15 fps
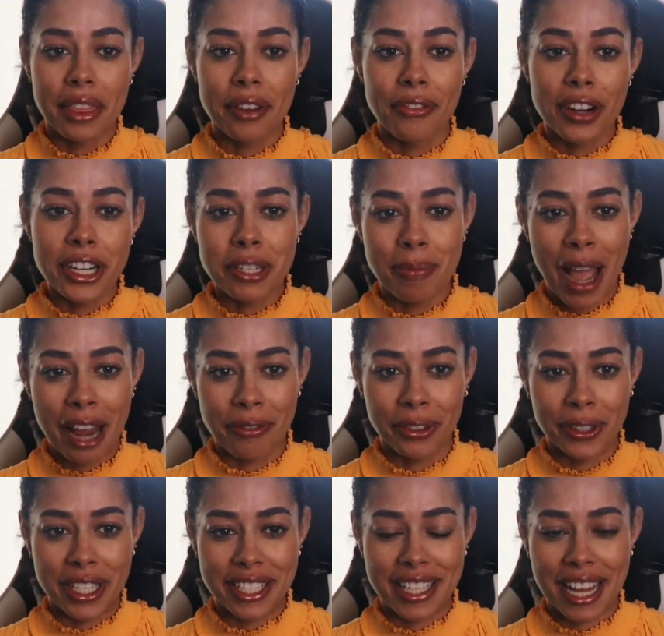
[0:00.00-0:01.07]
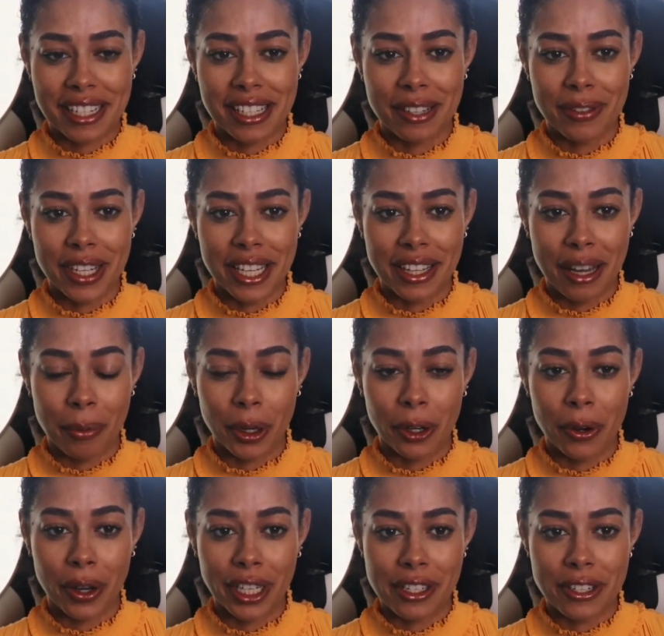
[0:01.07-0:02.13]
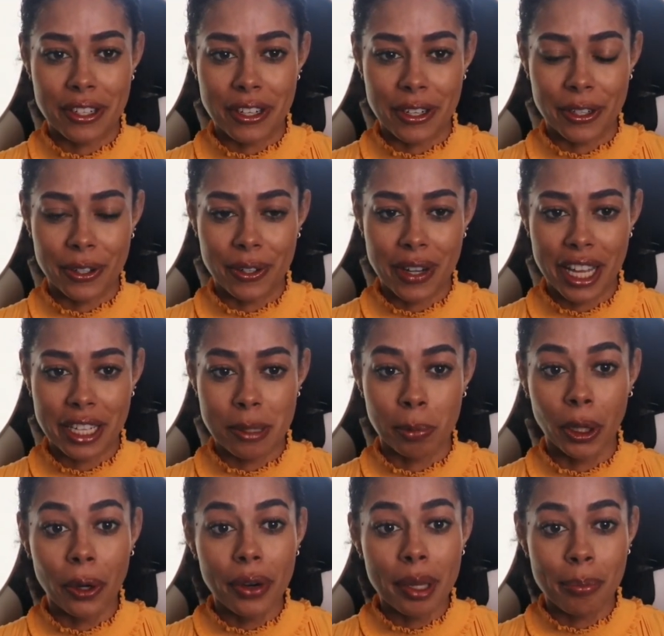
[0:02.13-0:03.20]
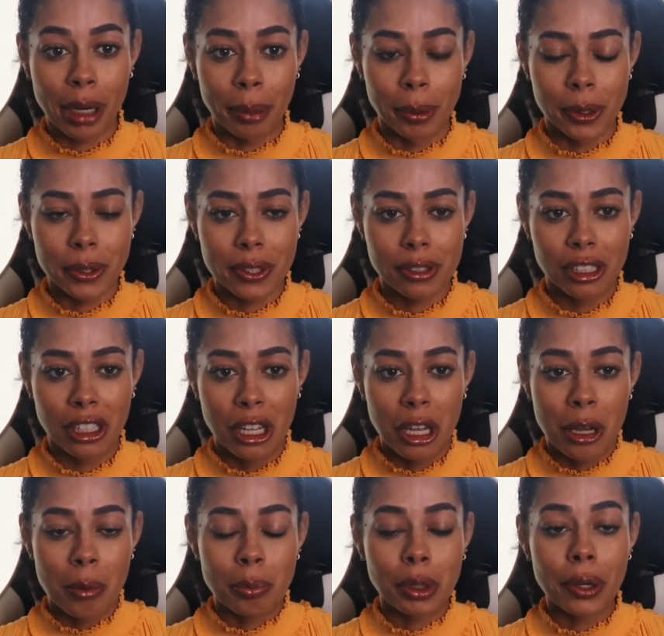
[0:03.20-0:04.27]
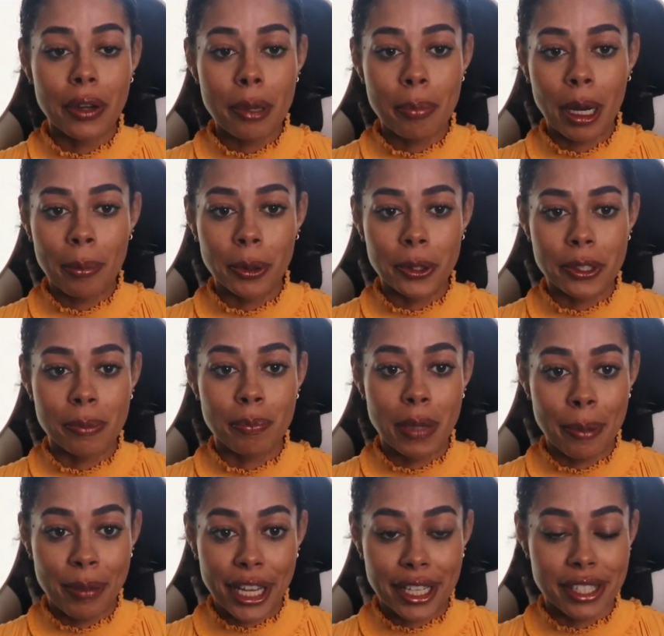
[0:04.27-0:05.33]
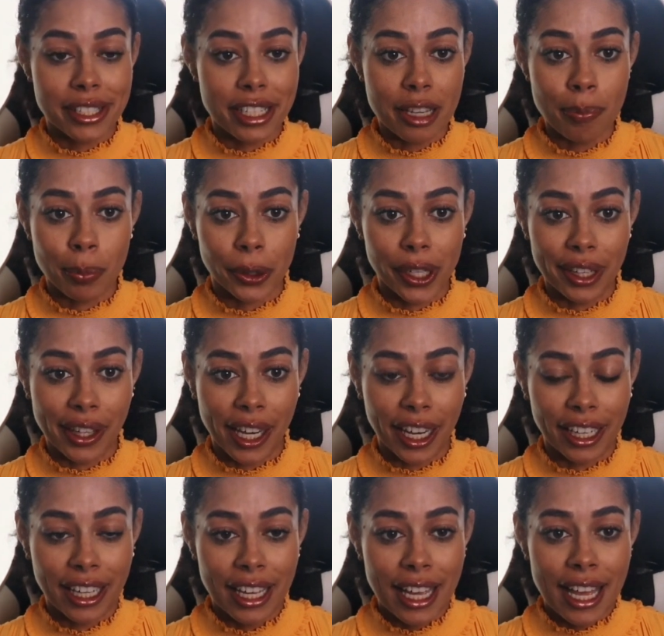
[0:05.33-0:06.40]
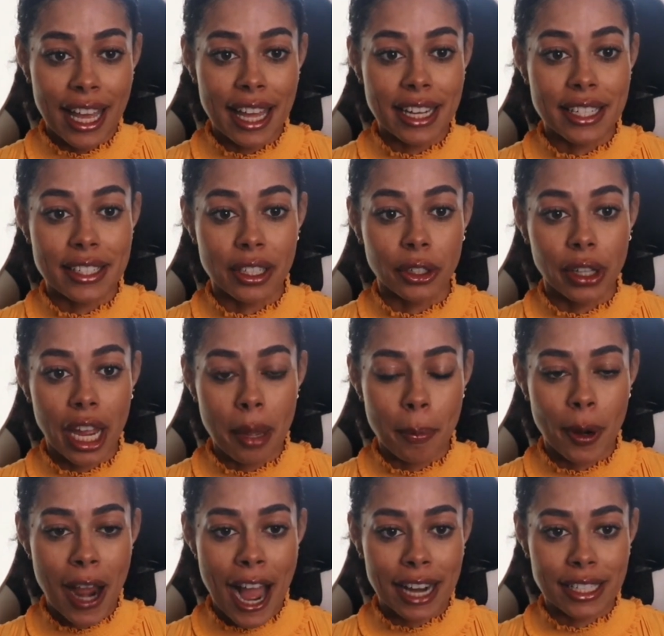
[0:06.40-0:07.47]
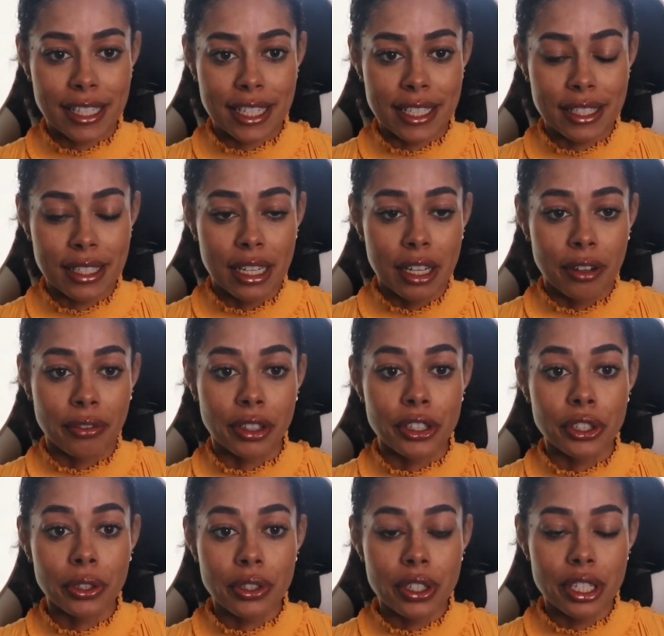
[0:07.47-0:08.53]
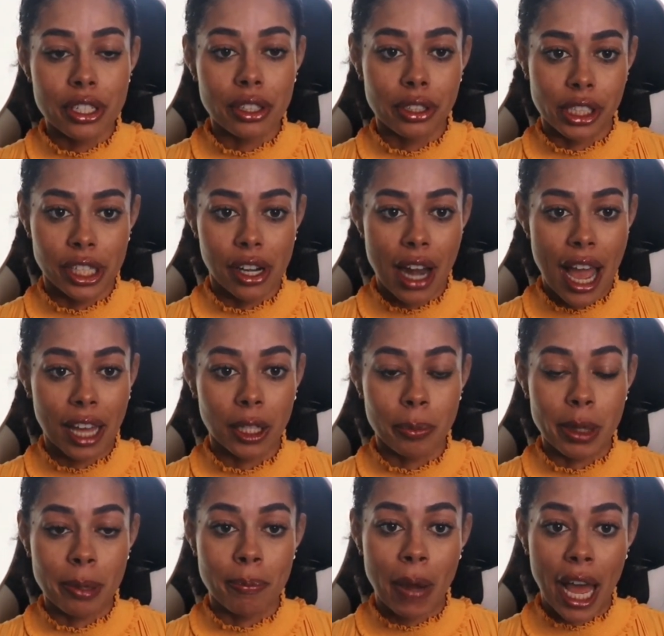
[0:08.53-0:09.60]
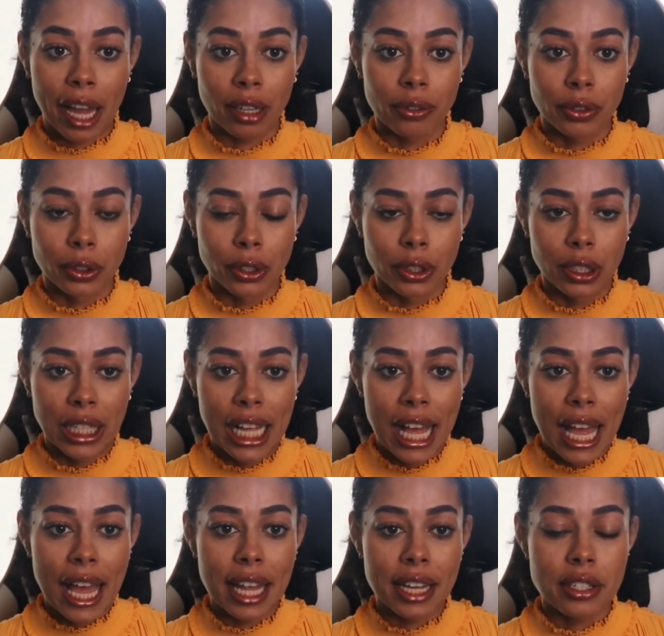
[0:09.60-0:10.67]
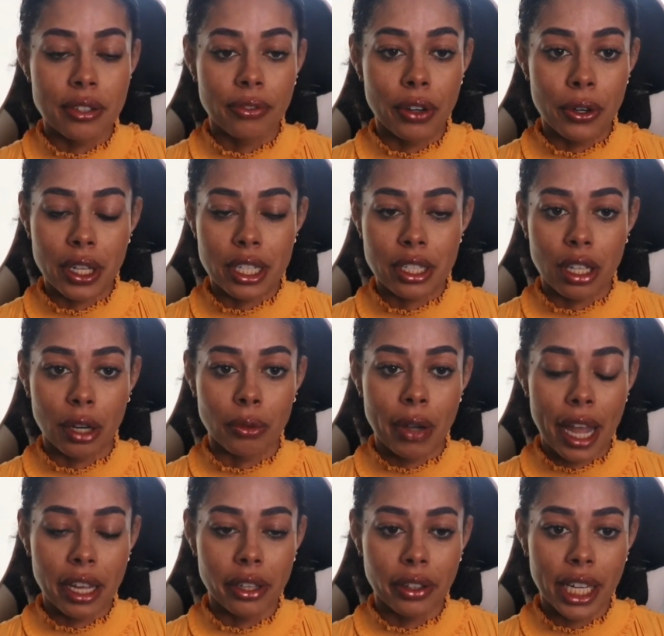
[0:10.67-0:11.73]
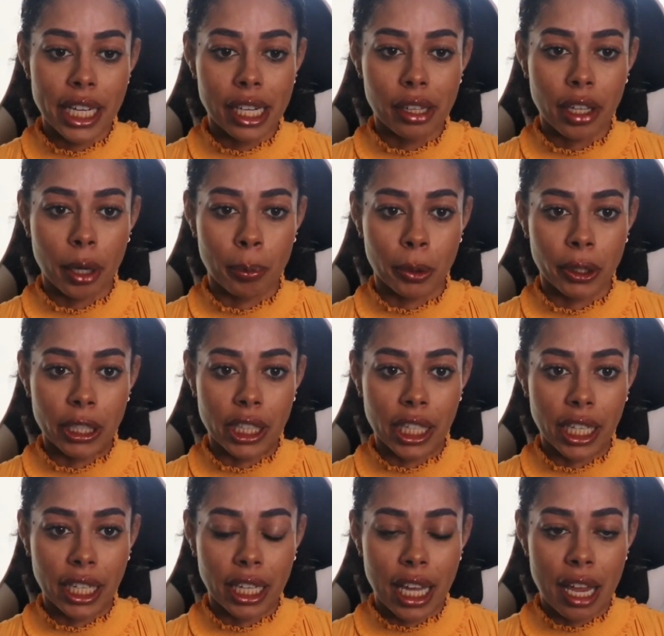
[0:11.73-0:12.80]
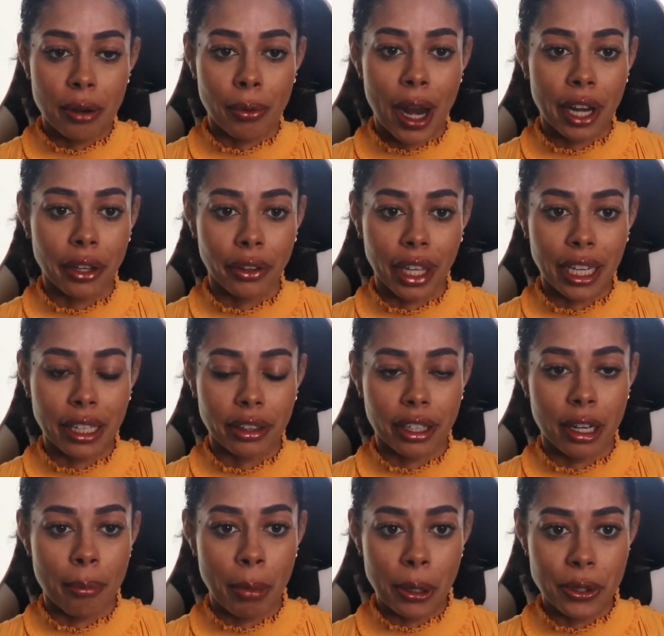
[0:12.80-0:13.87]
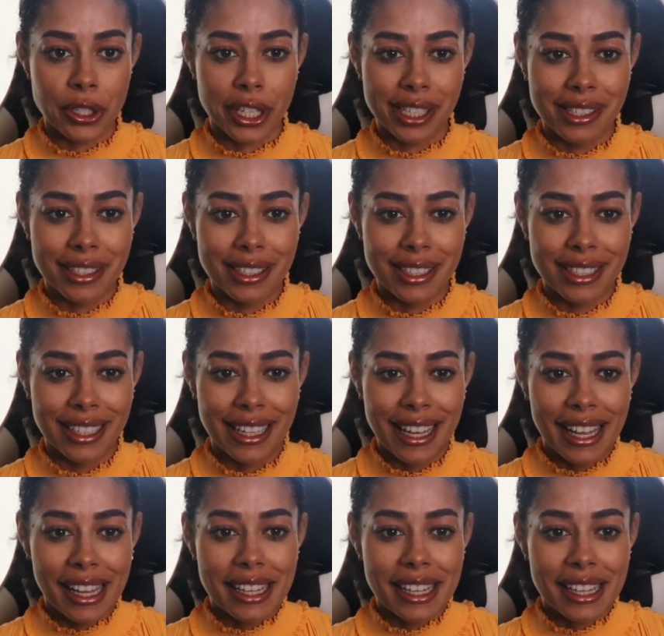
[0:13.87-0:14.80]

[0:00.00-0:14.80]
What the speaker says: The first mindfulness activity that we're going to do is blowing bubbles. Blowing bubbles mimics deep breathing and is a great practice for children to learn how to be mindful and to focus on regulating their breathing and regulating their emotions.